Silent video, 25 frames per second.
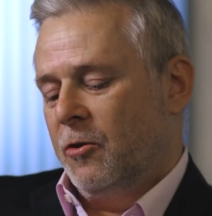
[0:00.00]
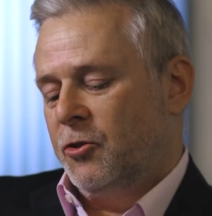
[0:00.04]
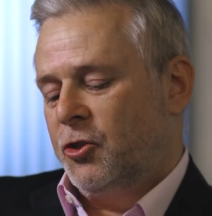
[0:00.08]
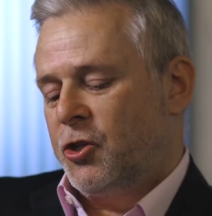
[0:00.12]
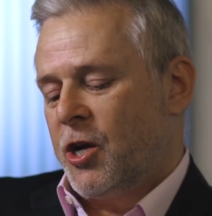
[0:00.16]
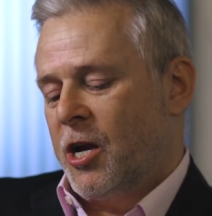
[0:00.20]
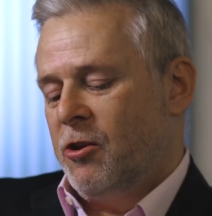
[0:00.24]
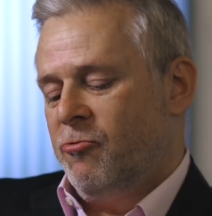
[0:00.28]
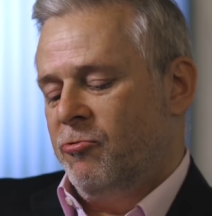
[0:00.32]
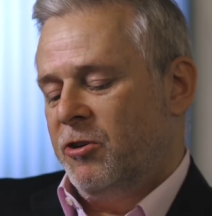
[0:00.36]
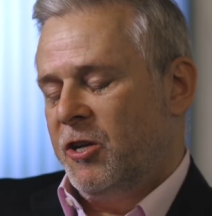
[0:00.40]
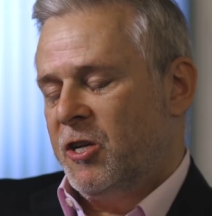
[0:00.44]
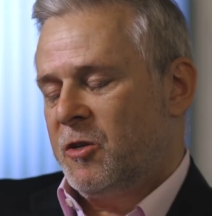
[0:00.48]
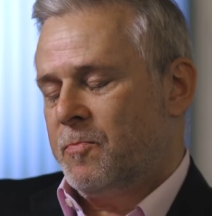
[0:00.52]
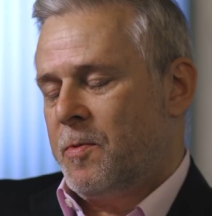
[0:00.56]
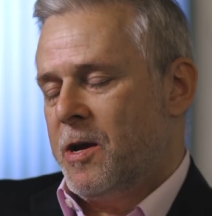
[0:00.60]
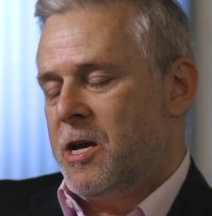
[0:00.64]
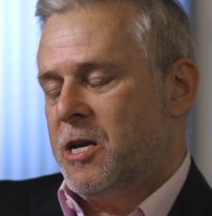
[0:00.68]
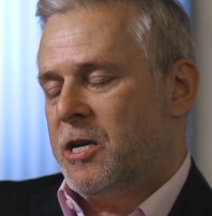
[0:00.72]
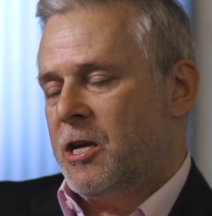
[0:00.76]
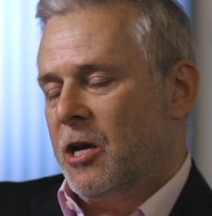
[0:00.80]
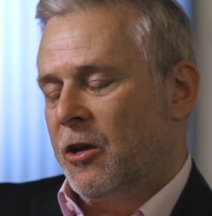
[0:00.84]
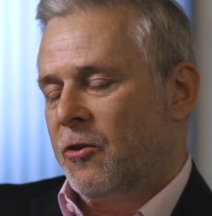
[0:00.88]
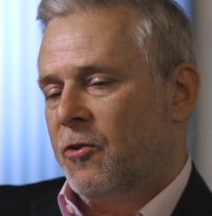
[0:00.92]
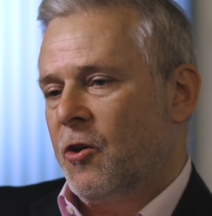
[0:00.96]
generally
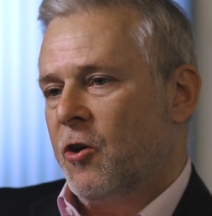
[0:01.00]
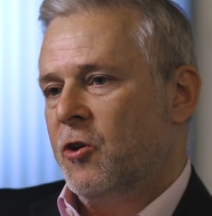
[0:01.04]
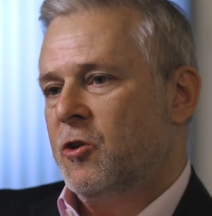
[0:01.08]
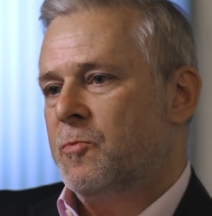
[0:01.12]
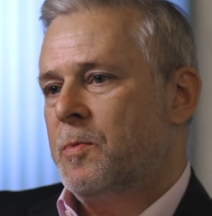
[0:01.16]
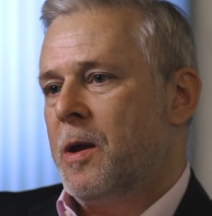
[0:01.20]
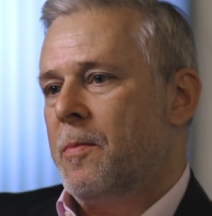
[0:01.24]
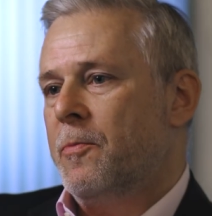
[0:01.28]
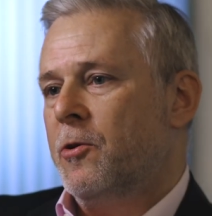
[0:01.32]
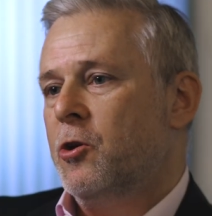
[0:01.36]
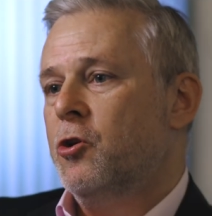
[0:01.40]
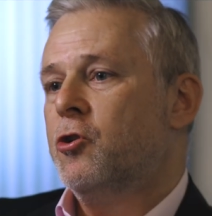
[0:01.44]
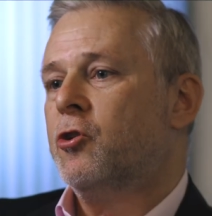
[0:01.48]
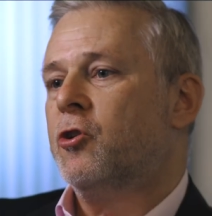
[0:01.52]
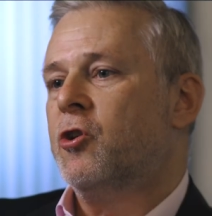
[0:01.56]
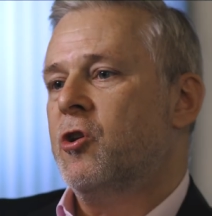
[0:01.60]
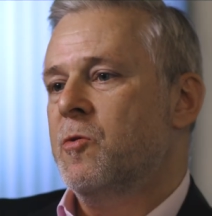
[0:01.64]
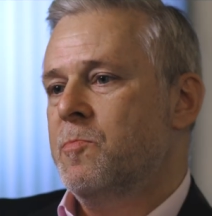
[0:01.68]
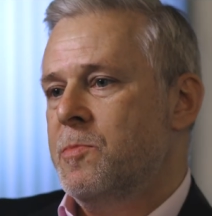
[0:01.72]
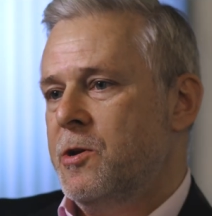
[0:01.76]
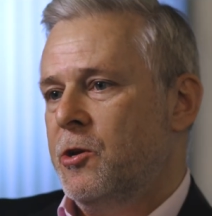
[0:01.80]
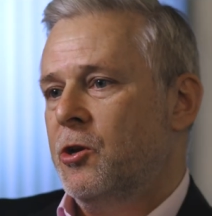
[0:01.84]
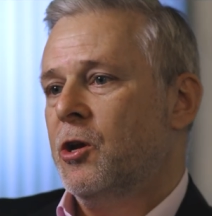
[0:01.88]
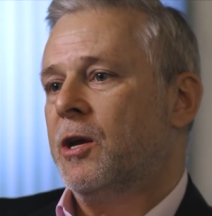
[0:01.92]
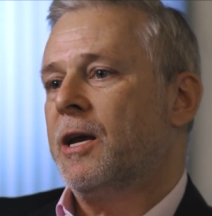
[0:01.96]
speaking, those people who
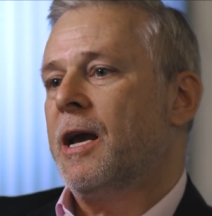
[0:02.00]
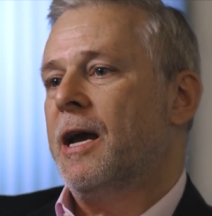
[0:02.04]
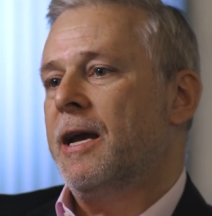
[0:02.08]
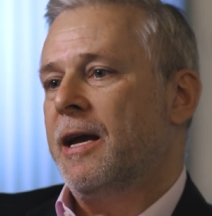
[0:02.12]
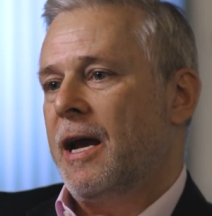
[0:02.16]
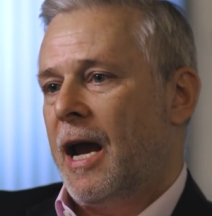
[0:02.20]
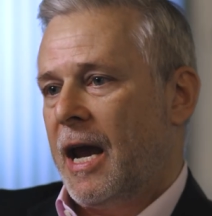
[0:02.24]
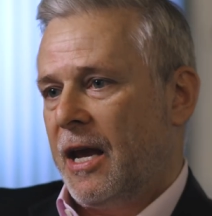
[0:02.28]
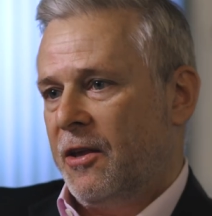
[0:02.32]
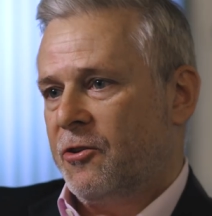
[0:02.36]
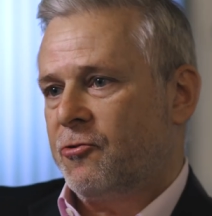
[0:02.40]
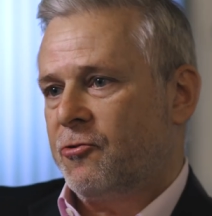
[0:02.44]
communicate a